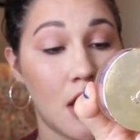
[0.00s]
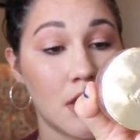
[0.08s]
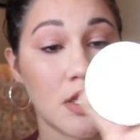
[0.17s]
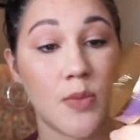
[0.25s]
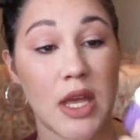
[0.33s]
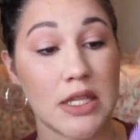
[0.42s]

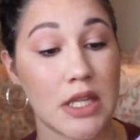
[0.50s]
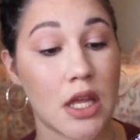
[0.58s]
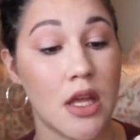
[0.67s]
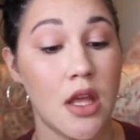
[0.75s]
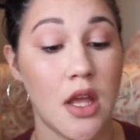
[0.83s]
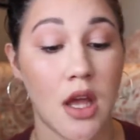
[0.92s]
It's
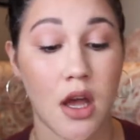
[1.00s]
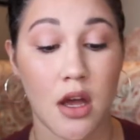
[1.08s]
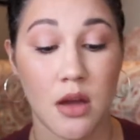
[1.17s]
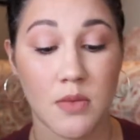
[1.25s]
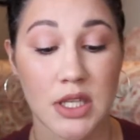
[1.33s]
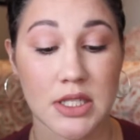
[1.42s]
amazing.
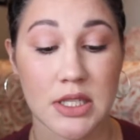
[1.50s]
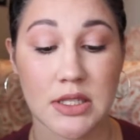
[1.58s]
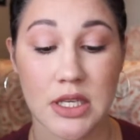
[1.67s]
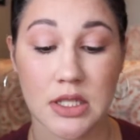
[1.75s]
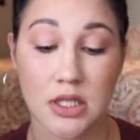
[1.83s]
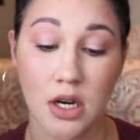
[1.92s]
This is
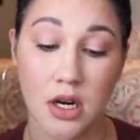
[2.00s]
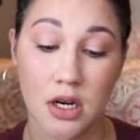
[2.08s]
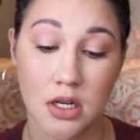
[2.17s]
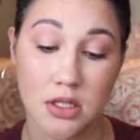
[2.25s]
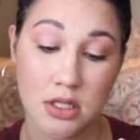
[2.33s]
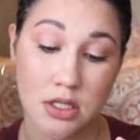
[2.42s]
the
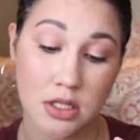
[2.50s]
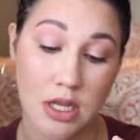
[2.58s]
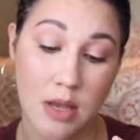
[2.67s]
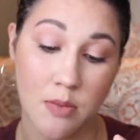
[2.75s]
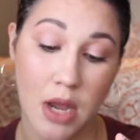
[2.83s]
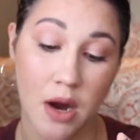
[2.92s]

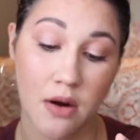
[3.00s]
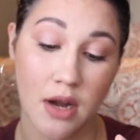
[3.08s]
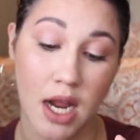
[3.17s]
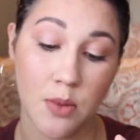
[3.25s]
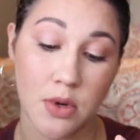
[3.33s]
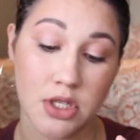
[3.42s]
Tarte Empowered
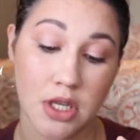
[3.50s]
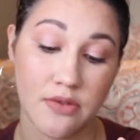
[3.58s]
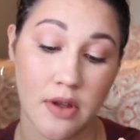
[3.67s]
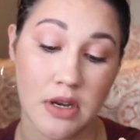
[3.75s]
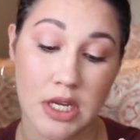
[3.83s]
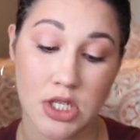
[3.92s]
Hybrid Gel
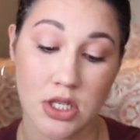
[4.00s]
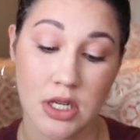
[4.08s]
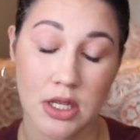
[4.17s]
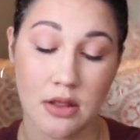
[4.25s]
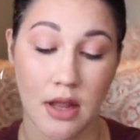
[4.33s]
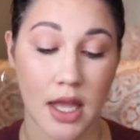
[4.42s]
Foundation
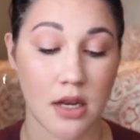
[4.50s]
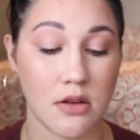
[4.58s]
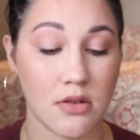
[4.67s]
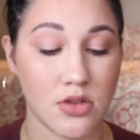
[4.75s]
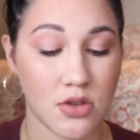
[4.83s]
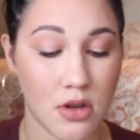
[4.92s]
in light
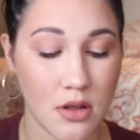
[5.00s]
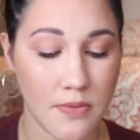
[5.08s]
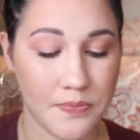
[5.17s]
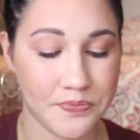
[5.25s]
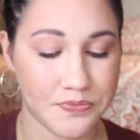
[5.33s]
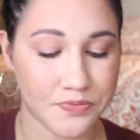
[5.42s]
neutral.
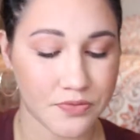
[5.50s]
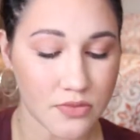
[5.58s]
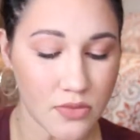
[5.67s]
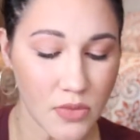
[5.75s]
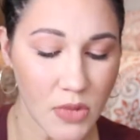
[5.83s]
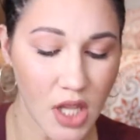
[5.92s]

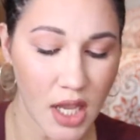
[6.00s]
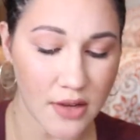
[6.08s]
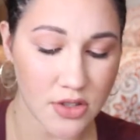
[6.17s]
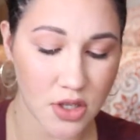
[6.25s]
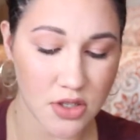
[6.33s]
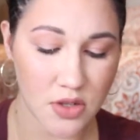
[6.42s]

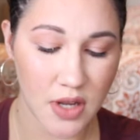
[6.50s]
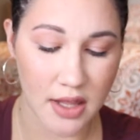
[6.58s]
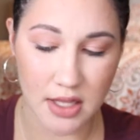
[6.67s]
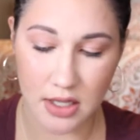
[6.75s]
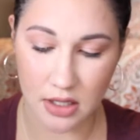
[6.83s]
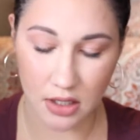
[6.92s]
I've shown you
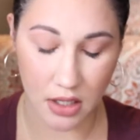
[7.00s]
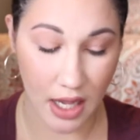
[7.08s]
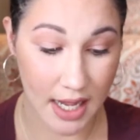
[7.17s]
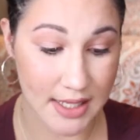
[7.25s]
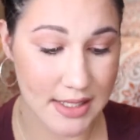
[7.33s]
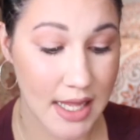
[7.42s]

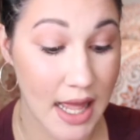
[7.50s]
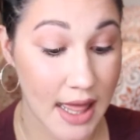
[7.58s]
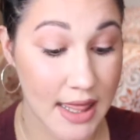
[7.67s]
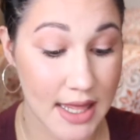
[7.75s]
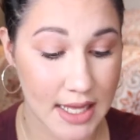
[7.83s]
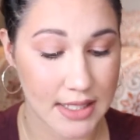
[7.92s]
guys
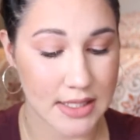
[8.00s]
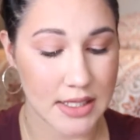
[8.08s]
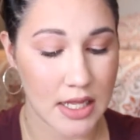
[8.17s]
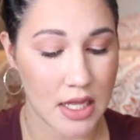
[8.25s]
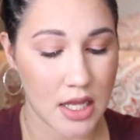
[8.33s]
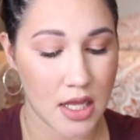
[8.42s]

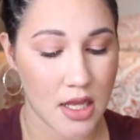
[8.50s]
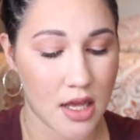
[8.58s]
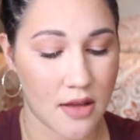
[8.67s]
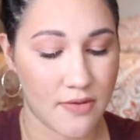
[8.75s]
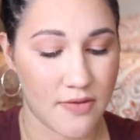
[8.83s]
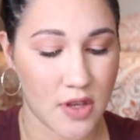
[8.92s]
this
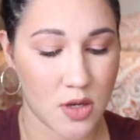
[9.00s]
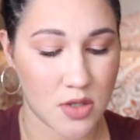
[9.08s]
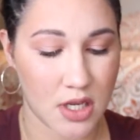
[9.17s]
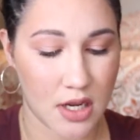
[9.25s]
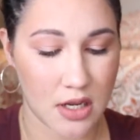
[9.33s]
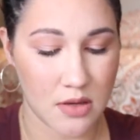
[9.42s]
a few
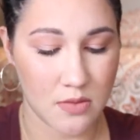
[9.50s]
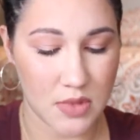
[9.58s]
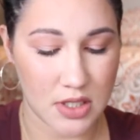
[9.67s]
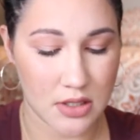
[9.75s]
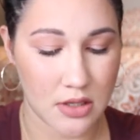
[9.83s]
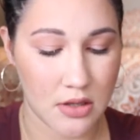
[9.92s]

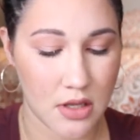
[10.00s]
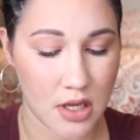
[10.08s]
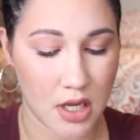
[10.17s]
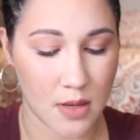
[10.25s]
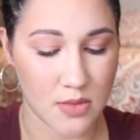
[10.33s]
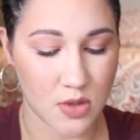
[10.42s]
times. It
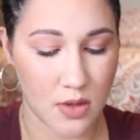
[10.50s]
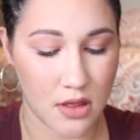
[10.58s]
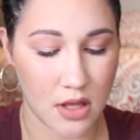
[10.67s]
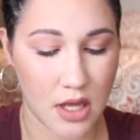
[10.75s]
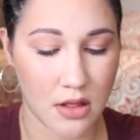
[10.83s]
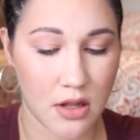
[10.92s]
comes
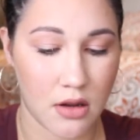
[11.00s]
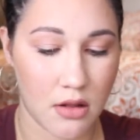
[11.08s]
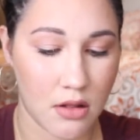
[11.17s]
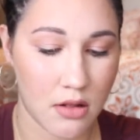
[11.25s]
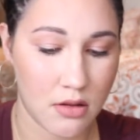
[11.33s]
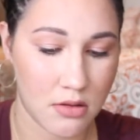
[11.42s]
with a
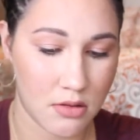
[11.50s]
little